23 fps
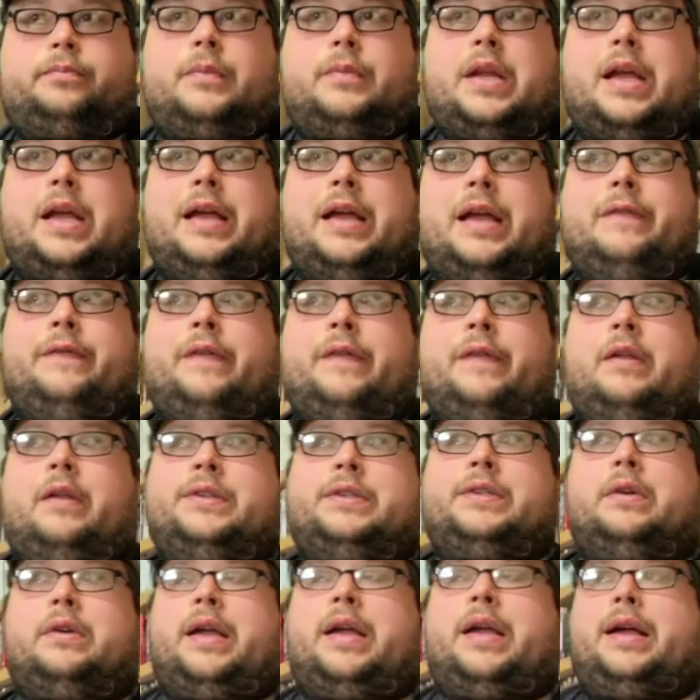I've
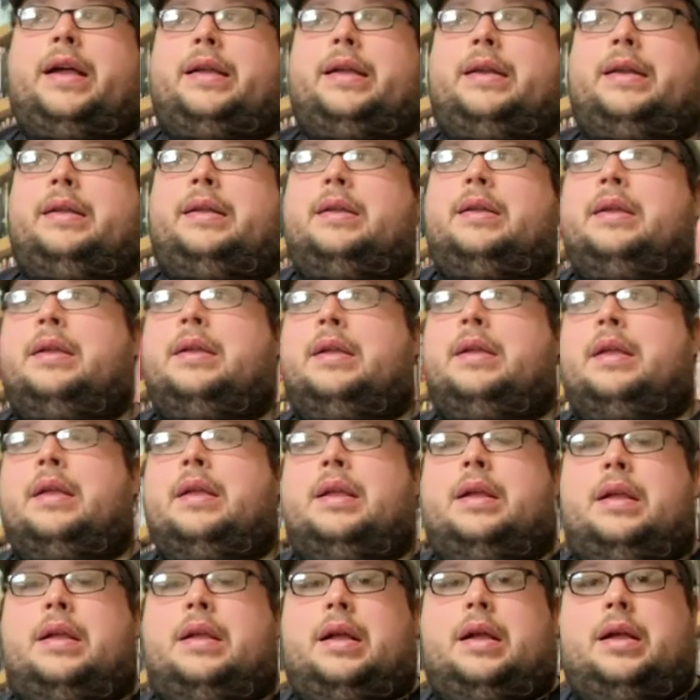also had,
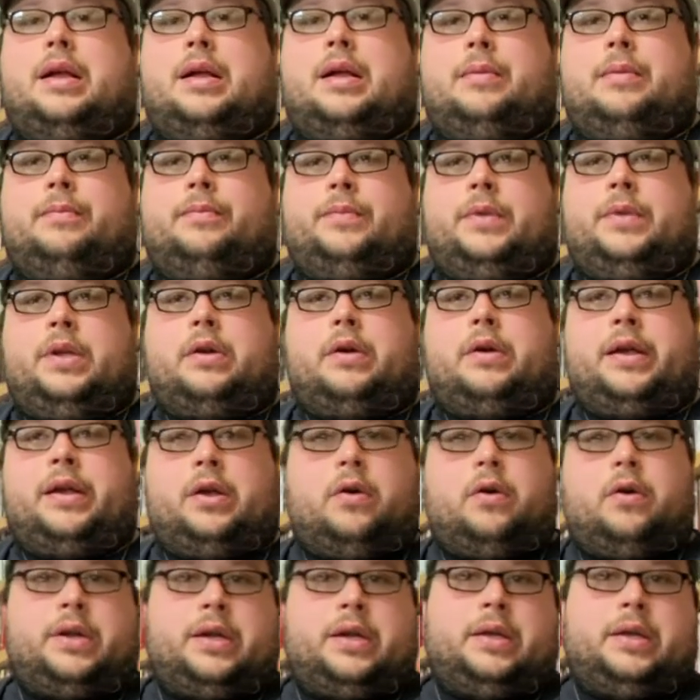I
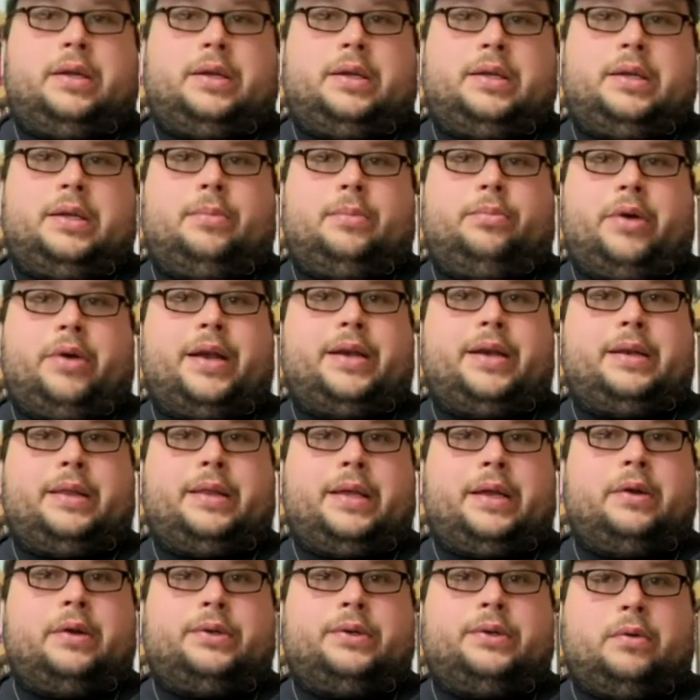go to Brandon
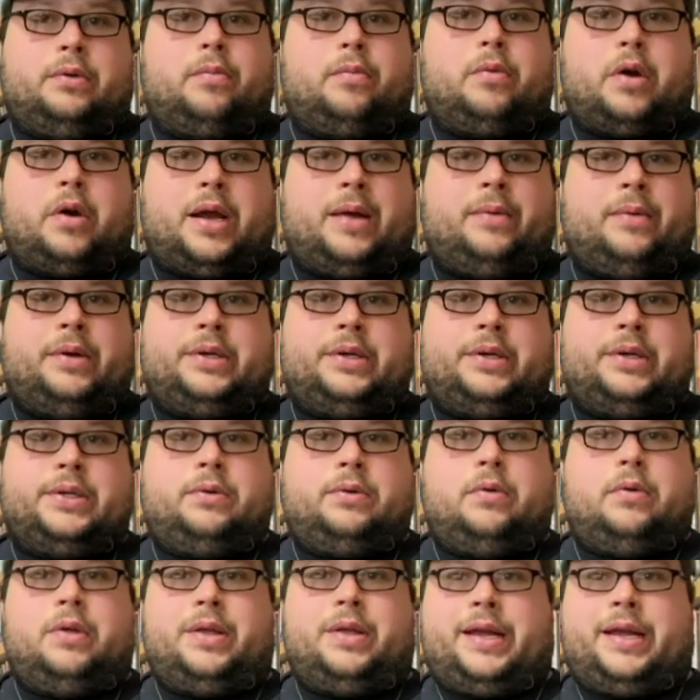Leno's room where I went to
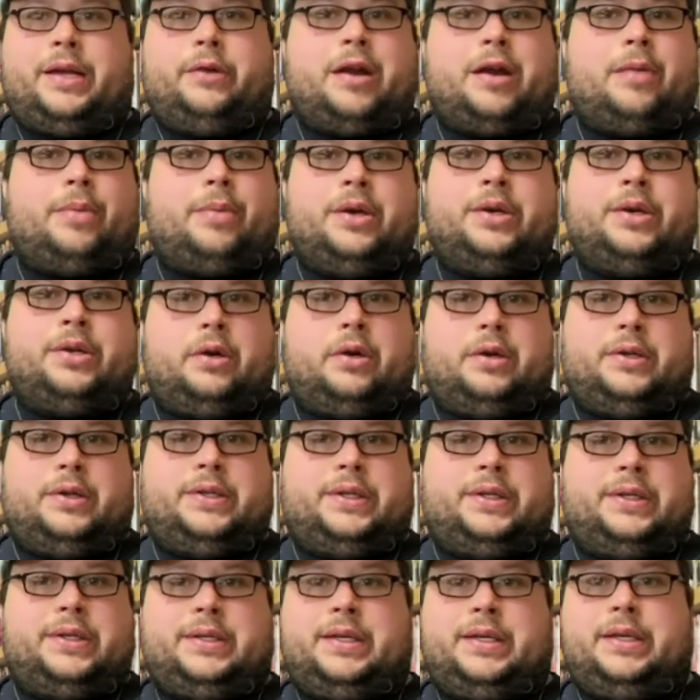school, and I grab interns
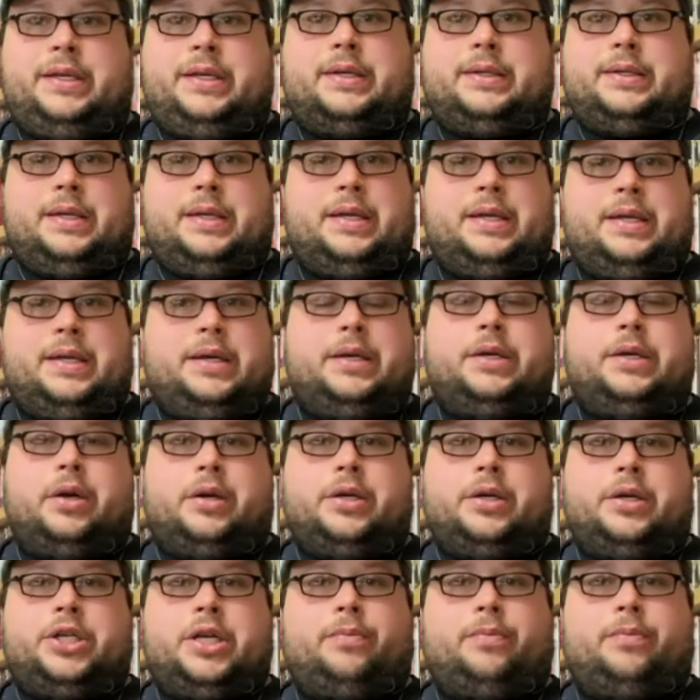because he does an
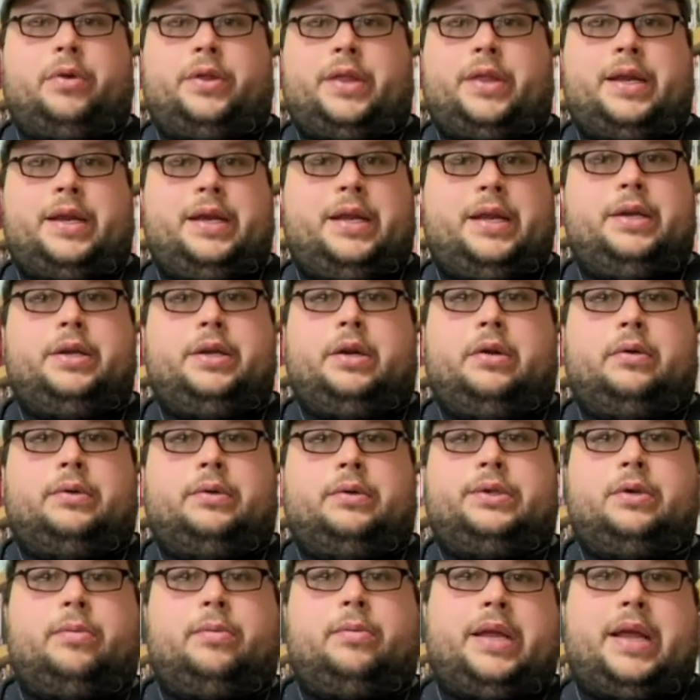internship where they need,
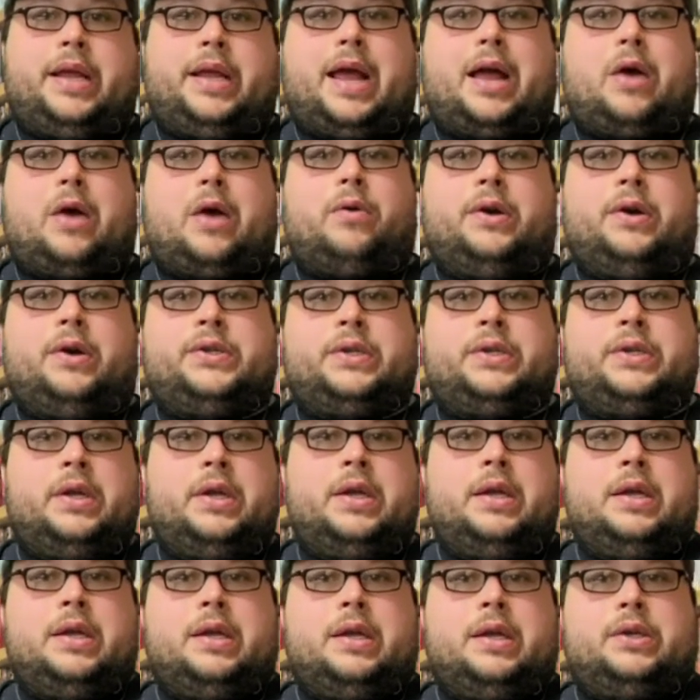so many hours.
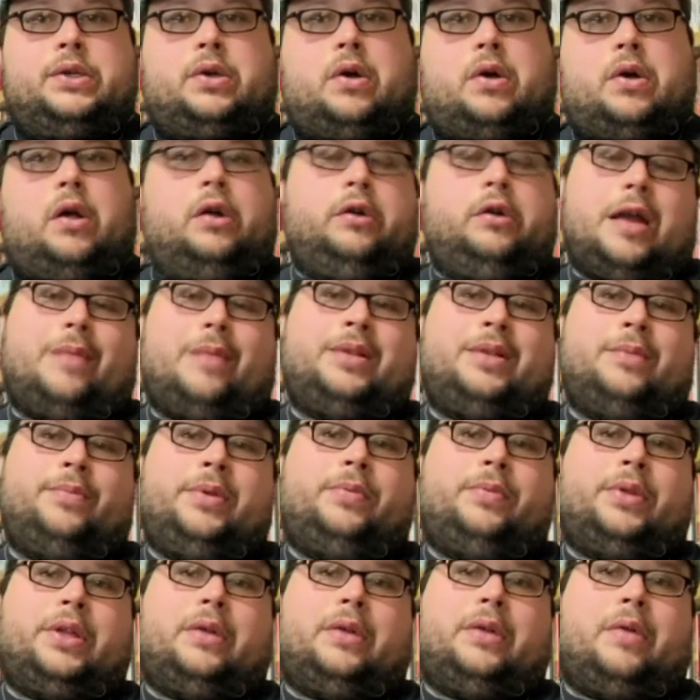So I'll grab some
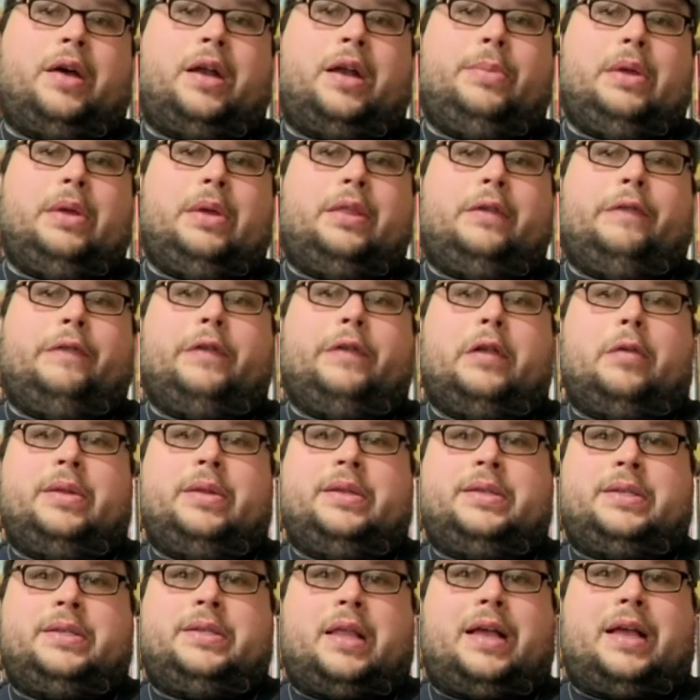people that want to be on the film
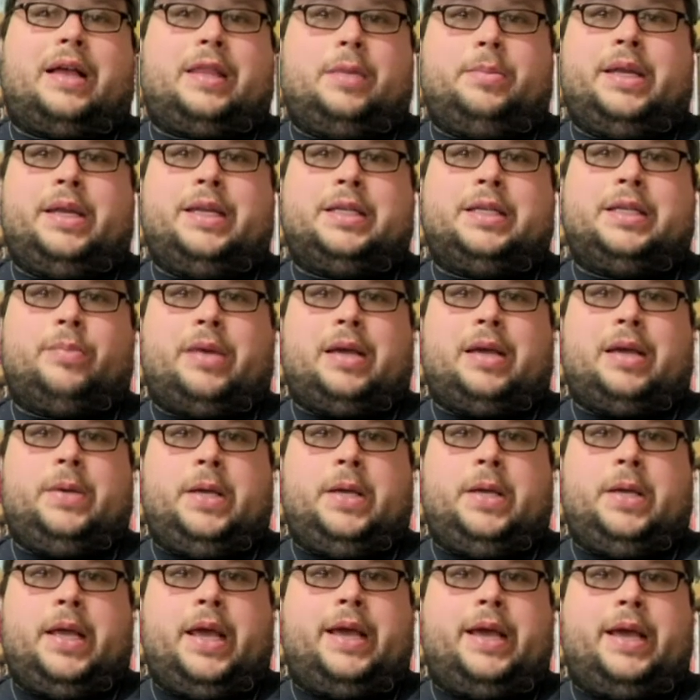and slot them in as my
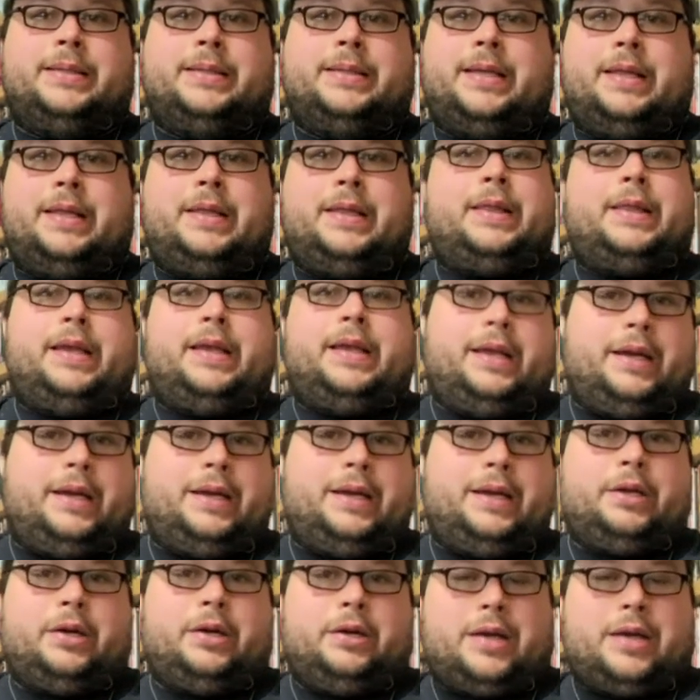PAs, and then they get
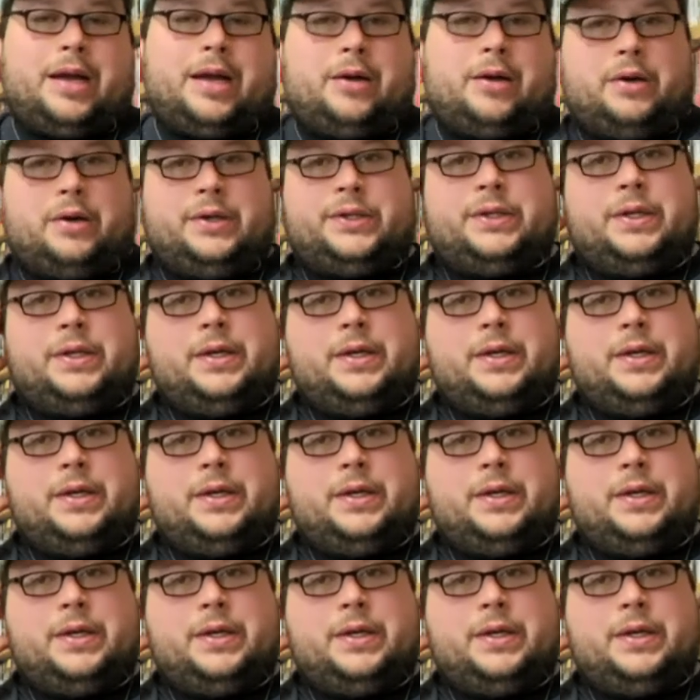intern hours.